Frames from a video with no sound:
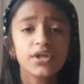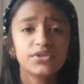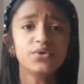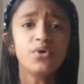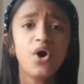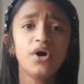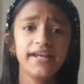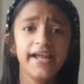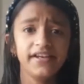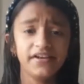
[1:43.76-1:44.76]
Though
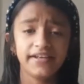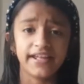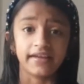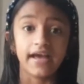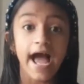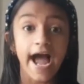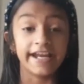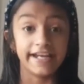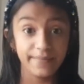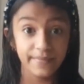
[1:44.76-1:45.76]
online learning
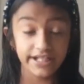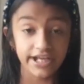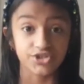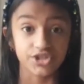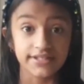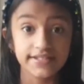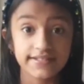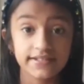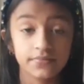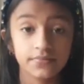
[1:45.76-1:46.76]
had limitations,